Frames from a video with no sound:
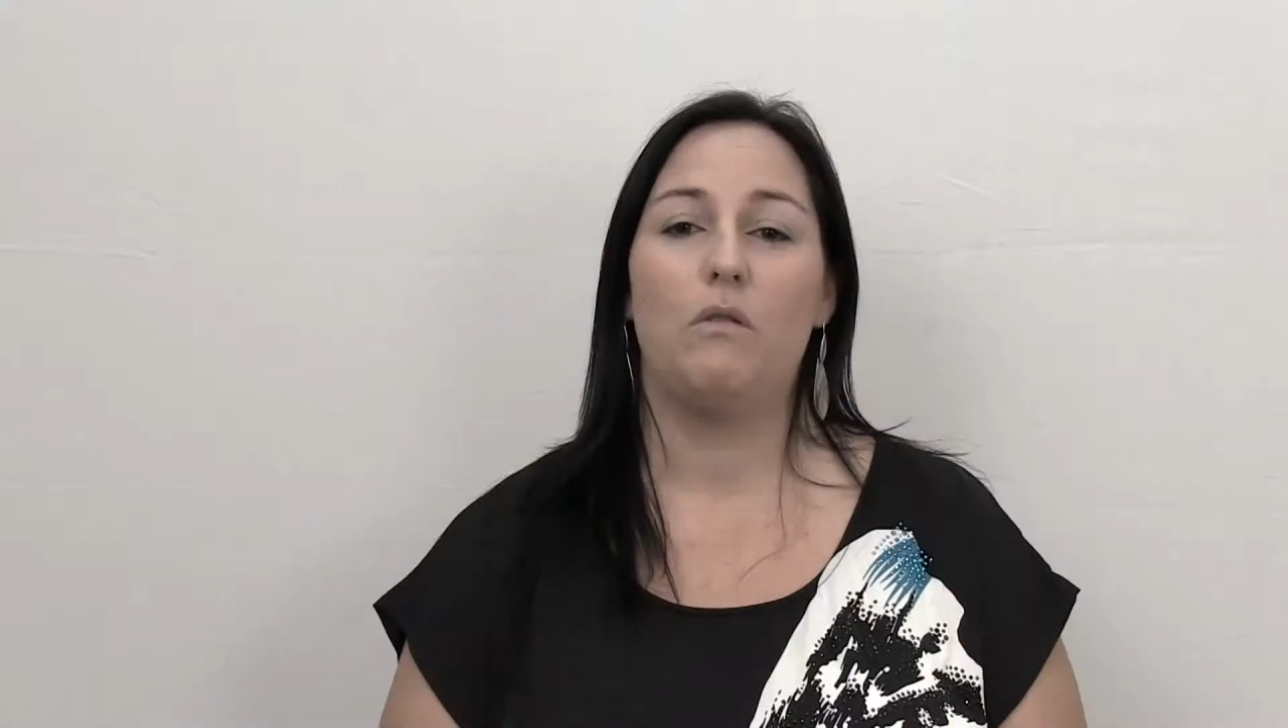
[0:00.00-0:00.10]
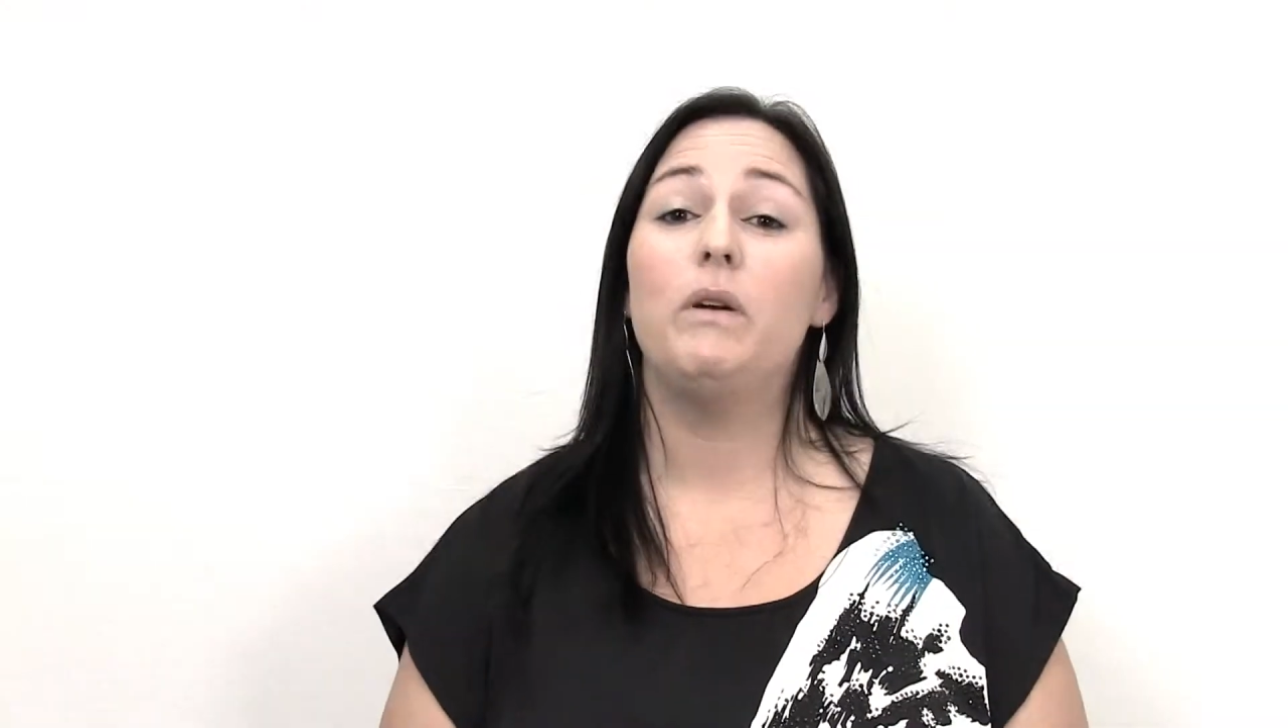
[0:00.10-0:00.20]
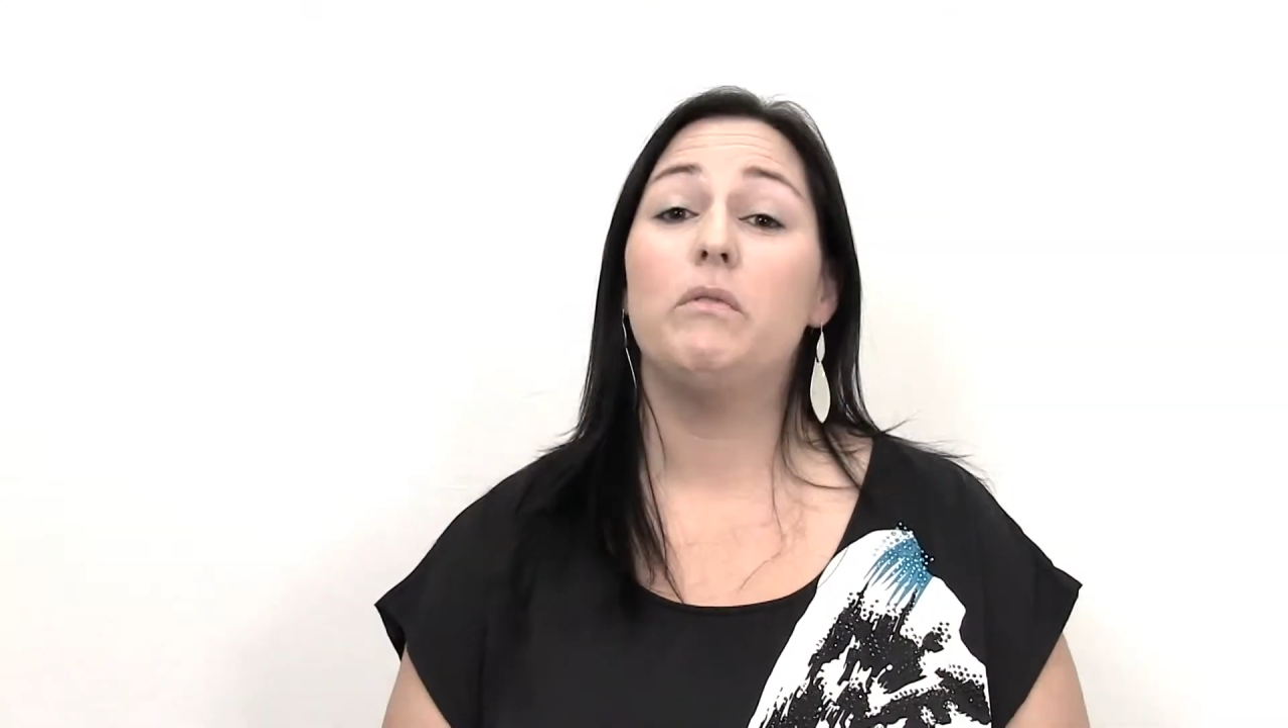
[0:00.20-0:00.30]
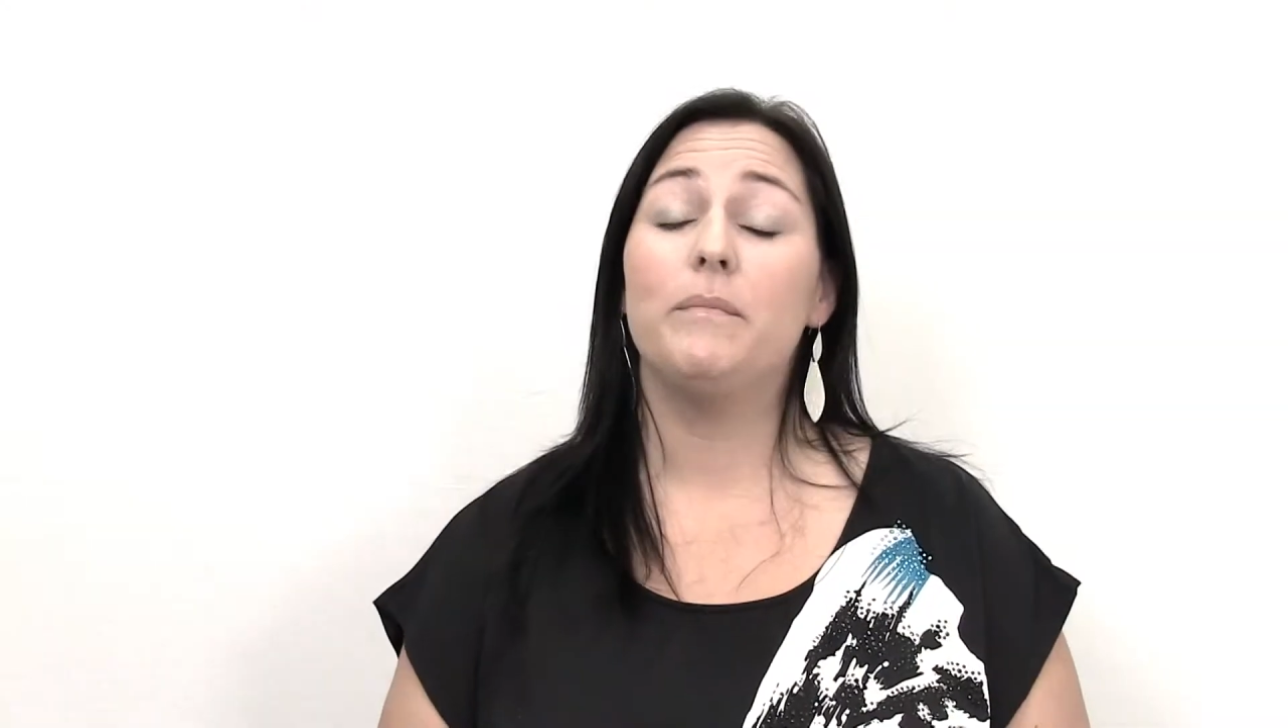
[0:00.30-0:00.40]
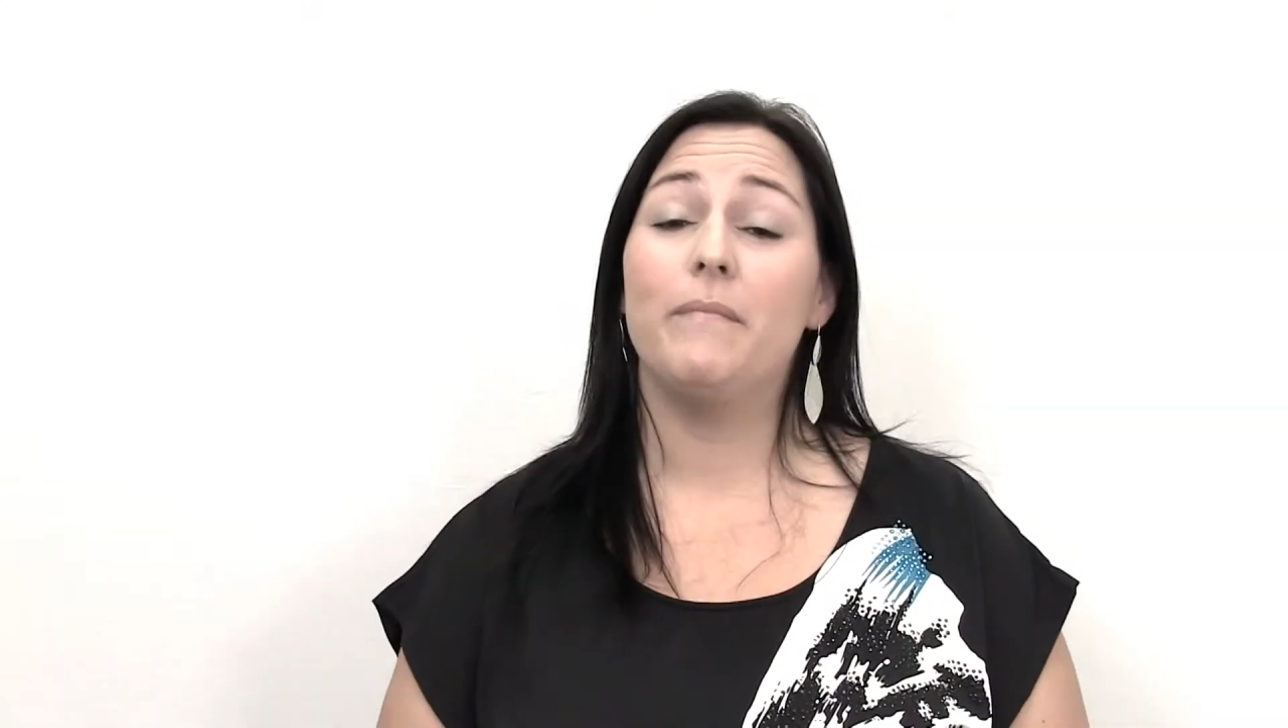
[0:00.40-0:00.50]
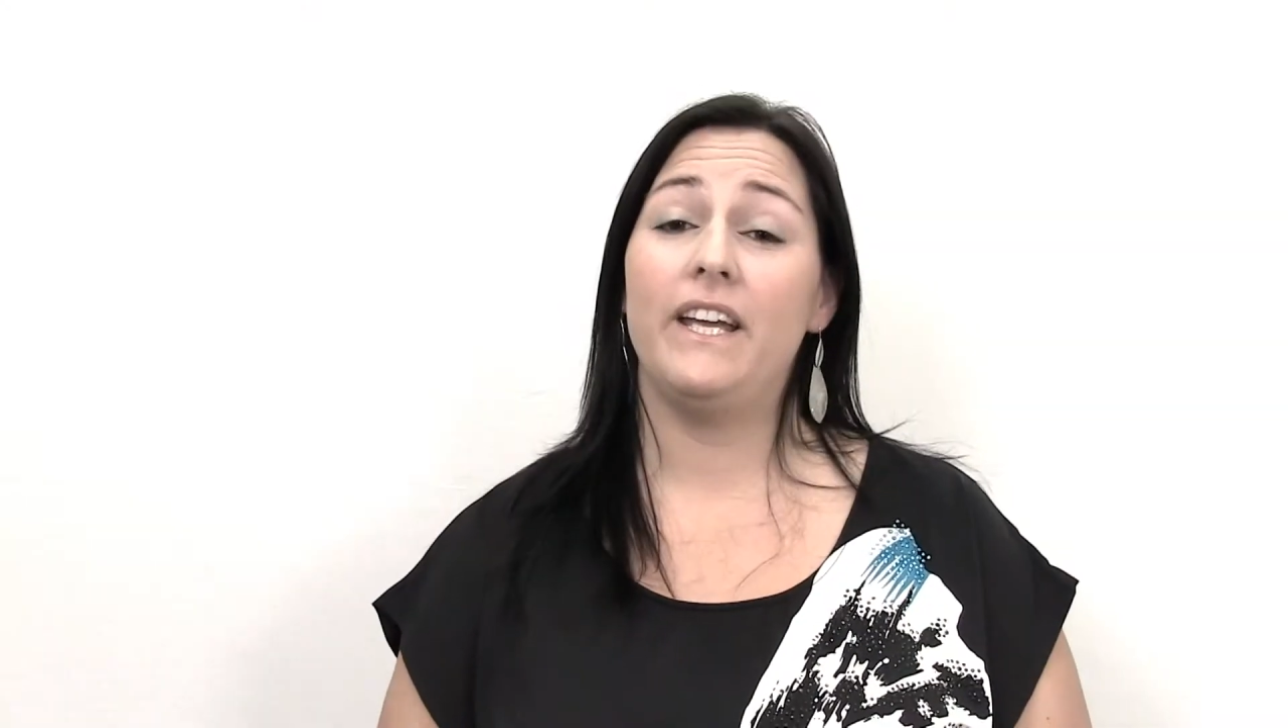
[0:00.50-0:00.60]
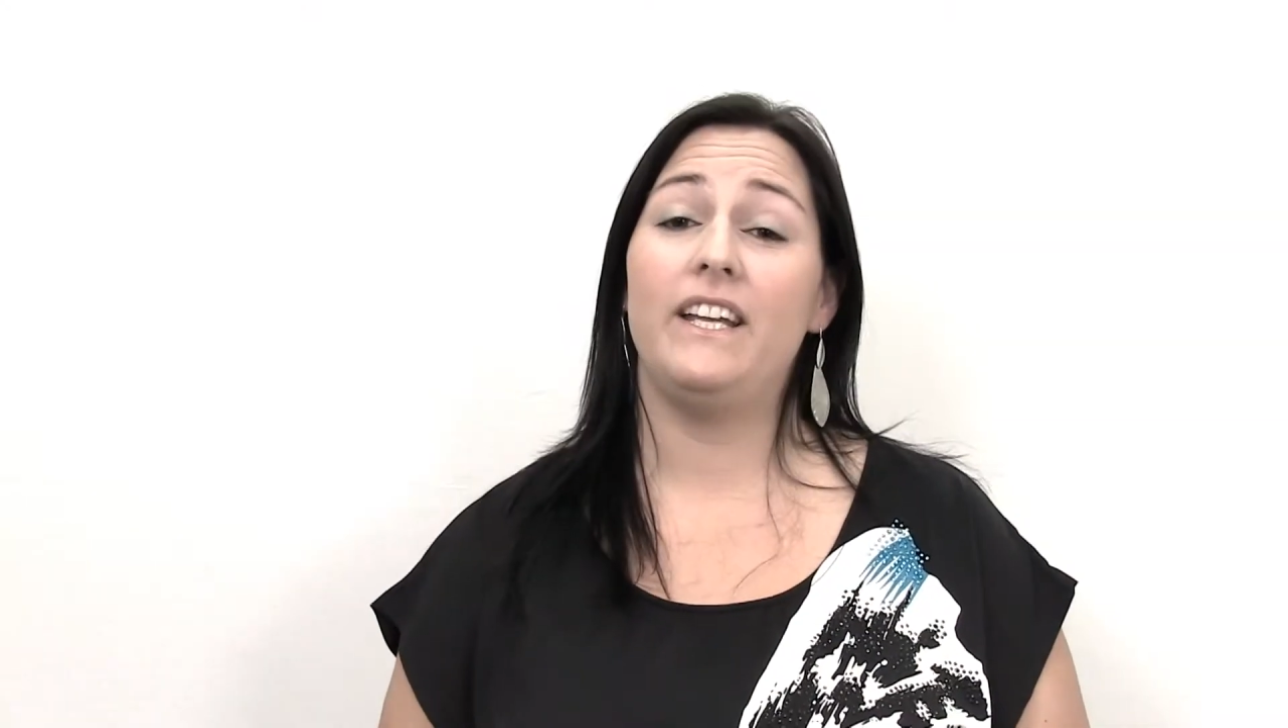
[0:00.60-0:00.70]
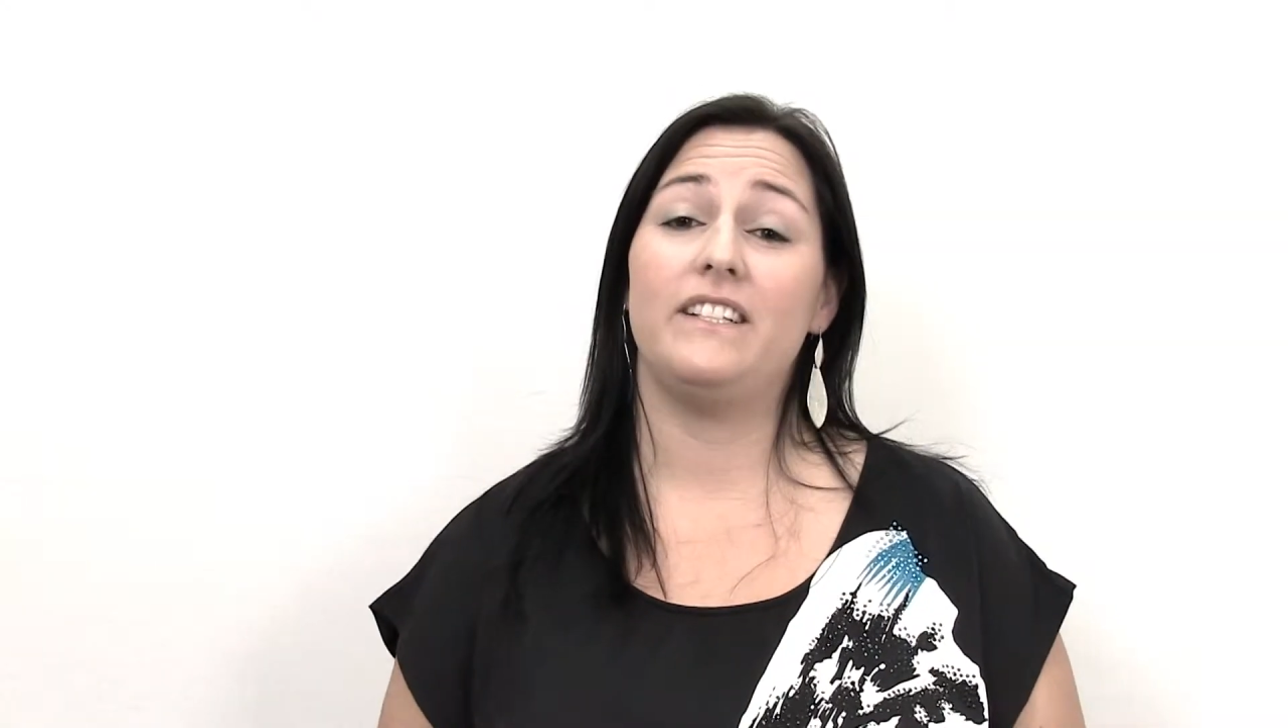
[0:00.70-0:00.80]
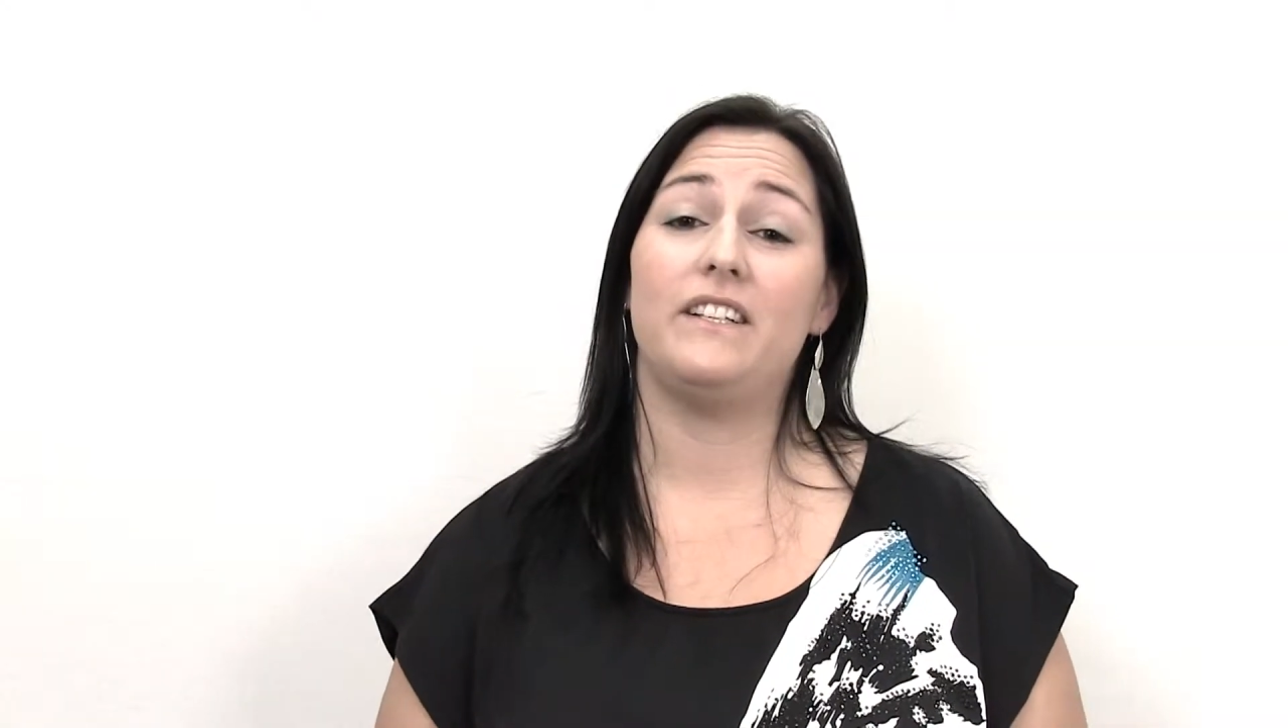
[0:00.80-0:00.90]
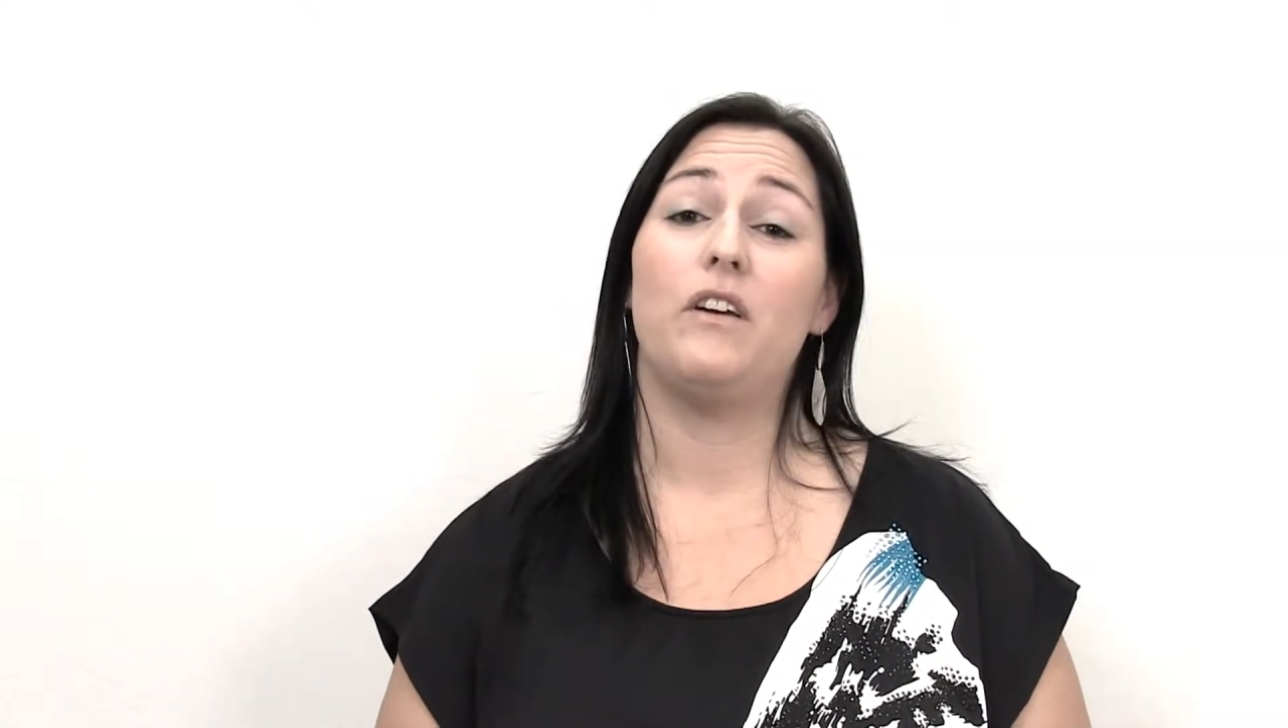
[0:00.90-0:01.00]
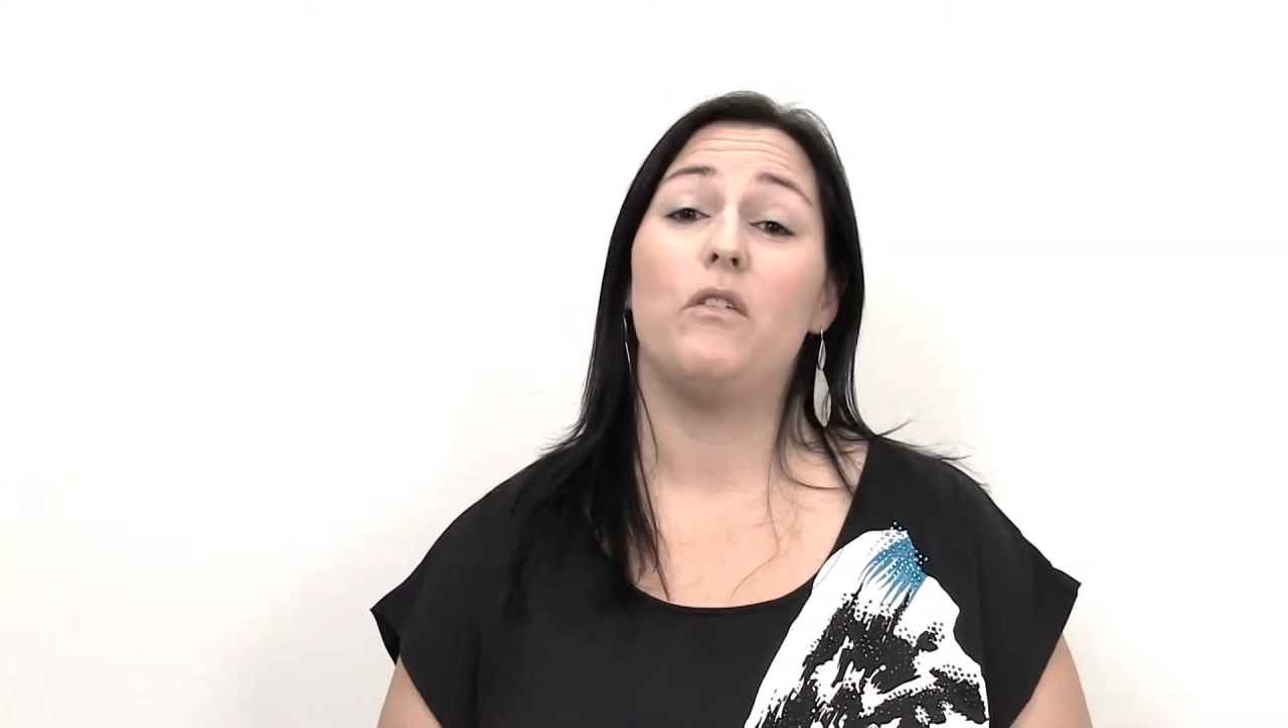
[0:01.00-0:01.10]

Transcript: We would meet,